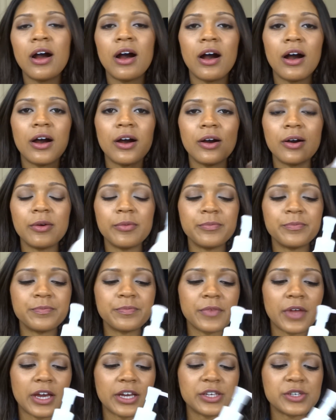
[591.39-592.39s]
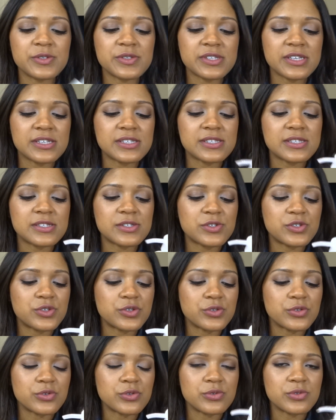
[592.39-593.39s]
I use this
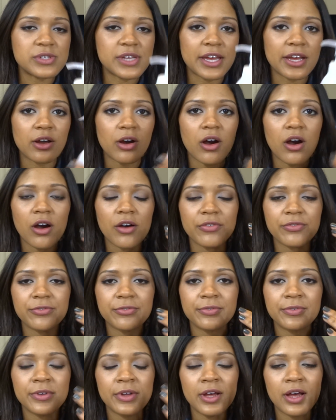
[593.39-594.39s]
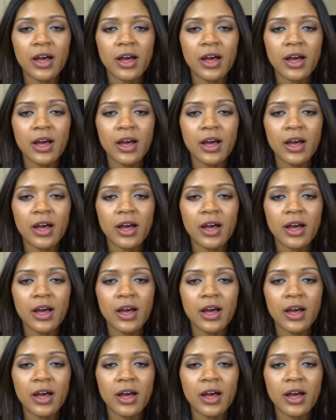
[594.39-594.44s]
to take off